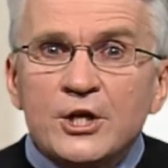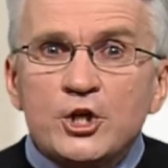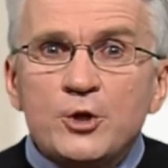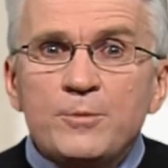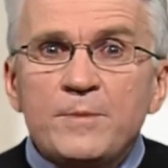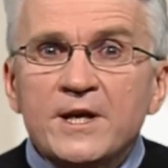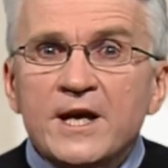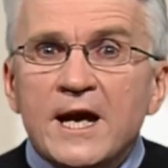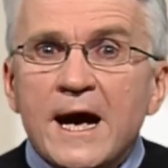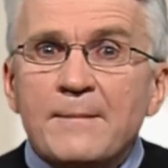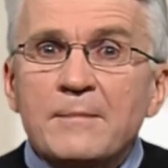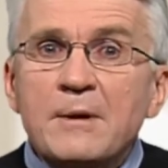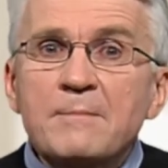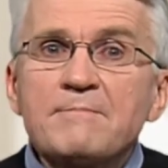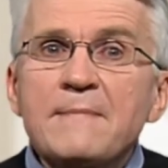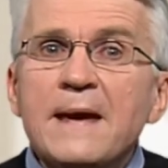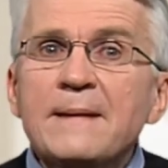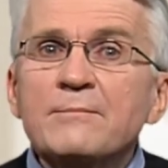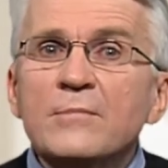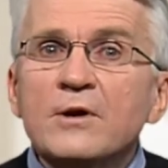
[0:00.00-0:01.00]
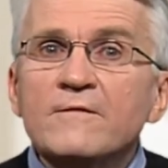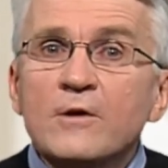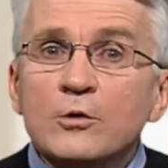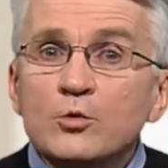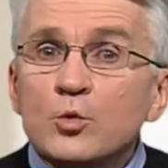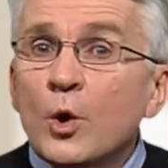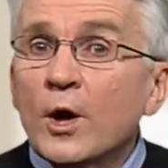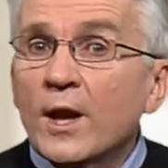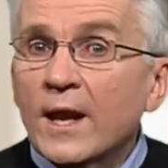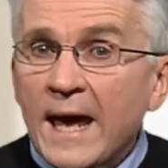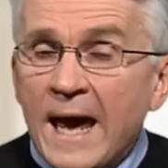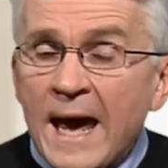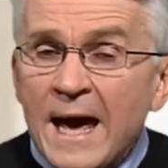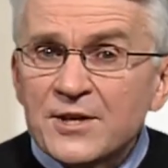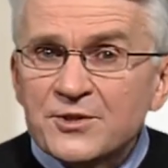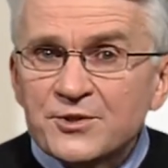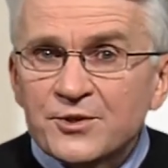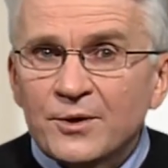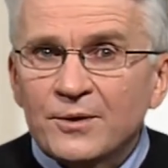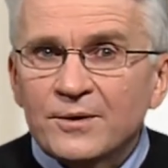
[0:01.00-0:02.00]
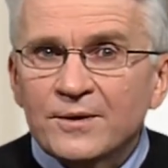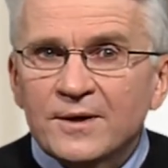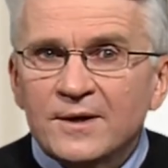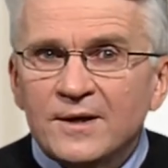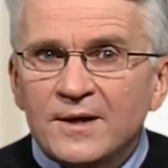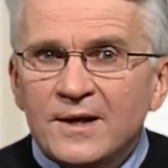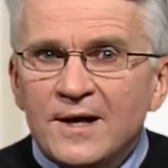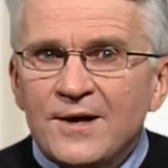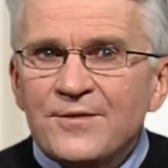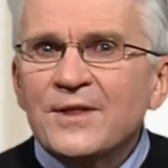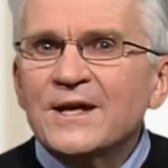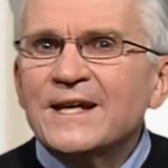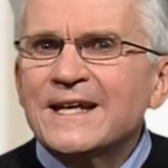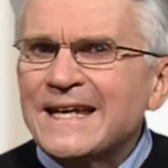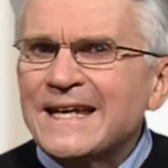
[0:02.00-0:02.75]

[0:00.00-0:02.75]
to become a member of a royal household. The